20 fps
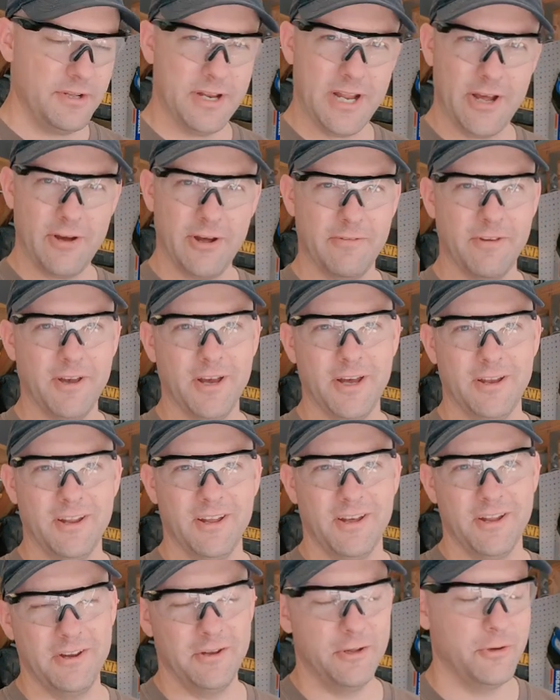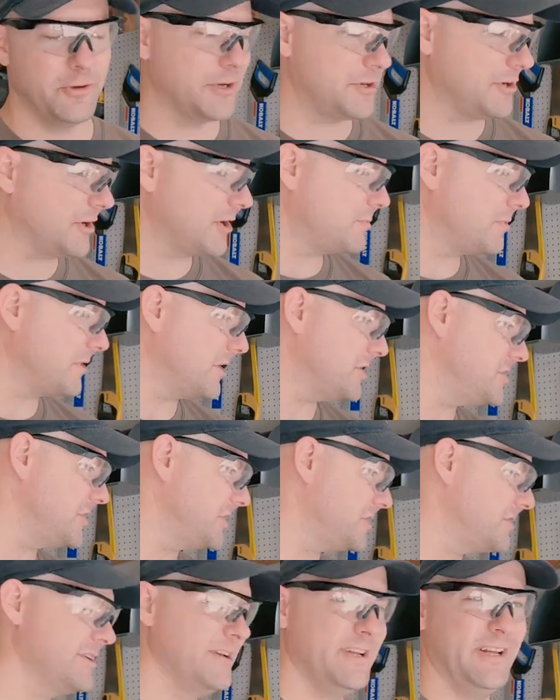now I've got a new guitar
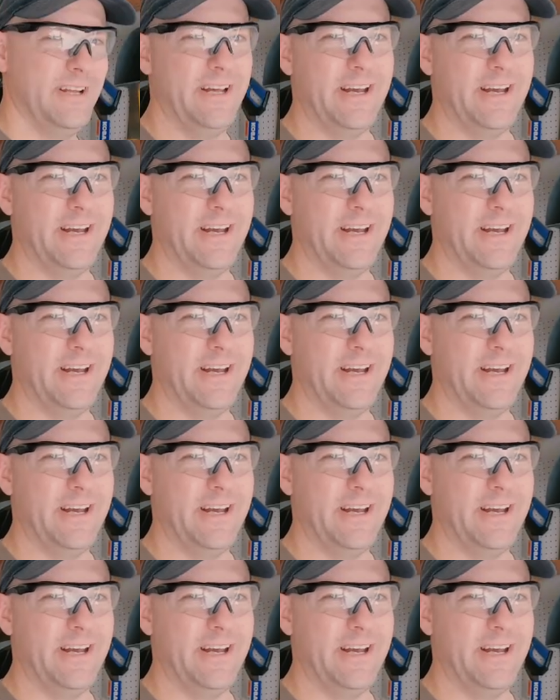project.